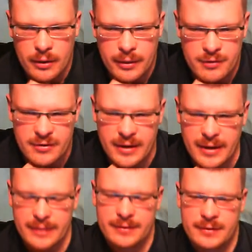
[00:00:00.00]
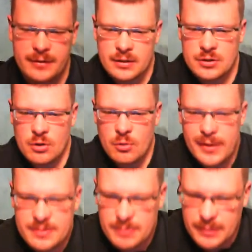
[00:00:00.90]
there's that. This whole
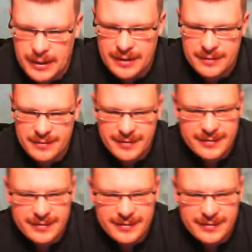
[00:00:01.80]
week's planned.